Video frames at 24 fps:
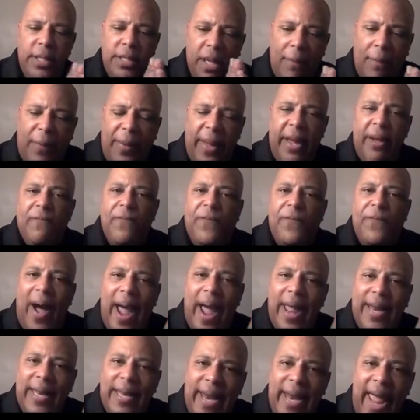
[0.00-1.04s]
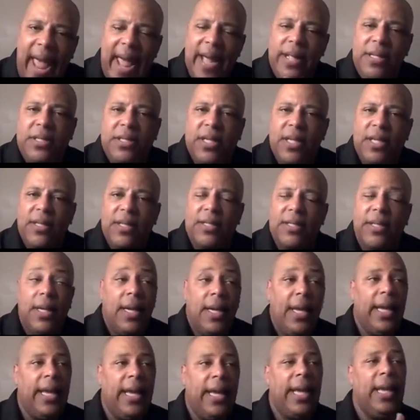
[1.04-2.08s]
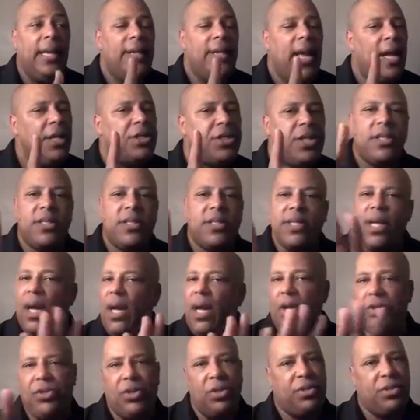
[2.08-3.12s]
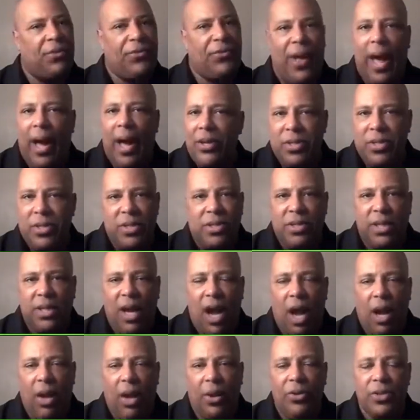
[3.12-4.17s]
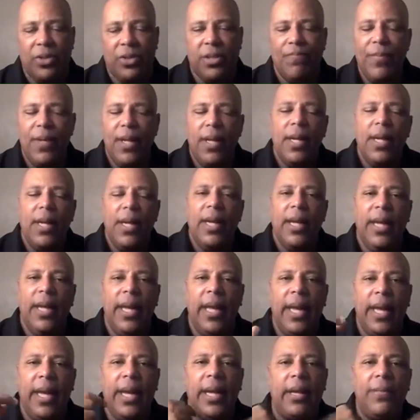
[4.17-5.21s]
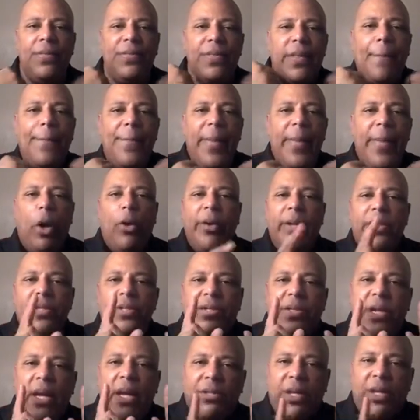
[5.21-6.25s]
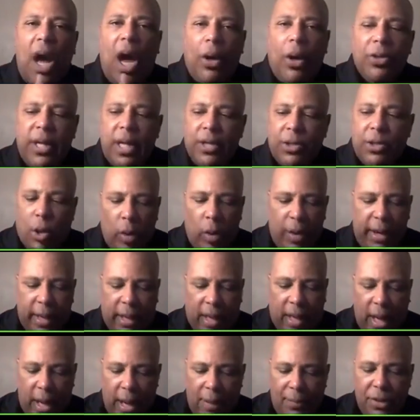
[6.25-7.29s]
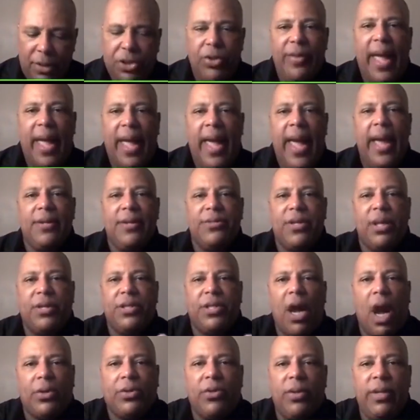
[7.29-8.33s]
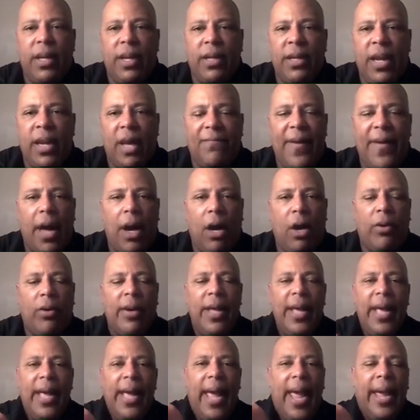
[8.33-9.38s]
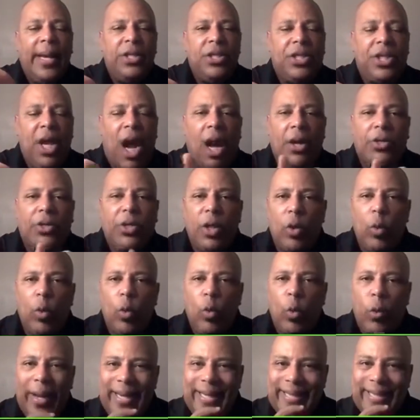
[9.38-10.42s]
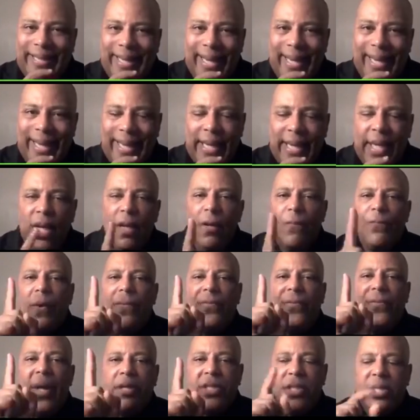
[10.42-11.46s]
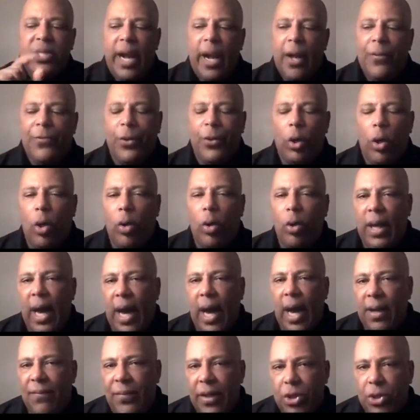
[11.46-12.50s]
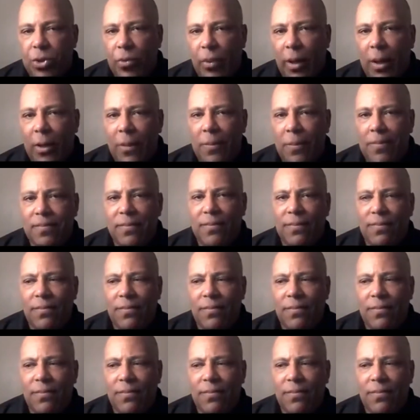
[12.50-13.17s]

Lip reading: to be finances in not just the hundreds of thousands of dollars, in the millions of dollars that's going to come into the hands of Dr. Neville and Dr. Wendy. But thus saith the Lord God of Israel.